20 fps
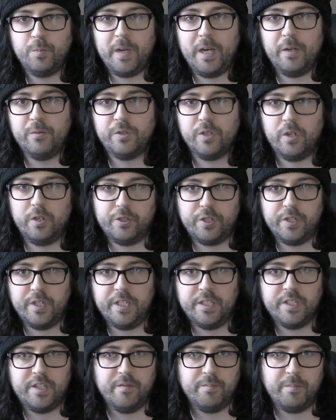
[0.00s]

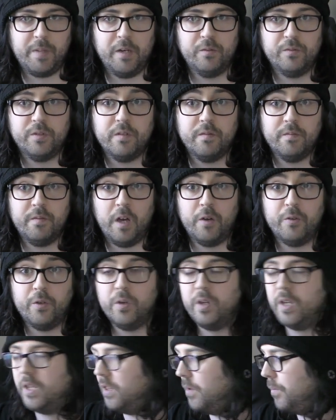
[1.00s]
£197
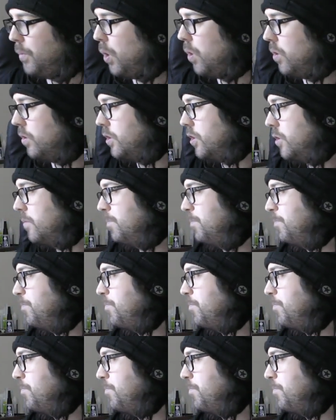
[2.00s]
value in the box.